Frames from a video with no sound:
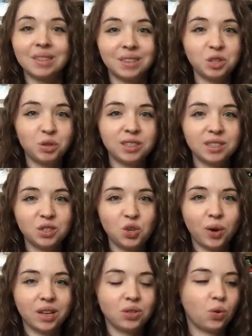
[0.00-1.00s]
This was the
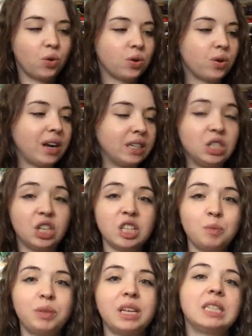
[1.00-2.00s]
Joann's order I
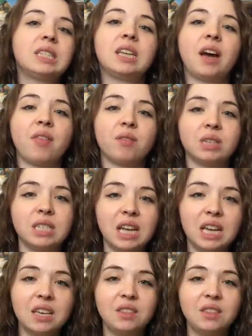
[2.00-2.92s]
just placed the other day.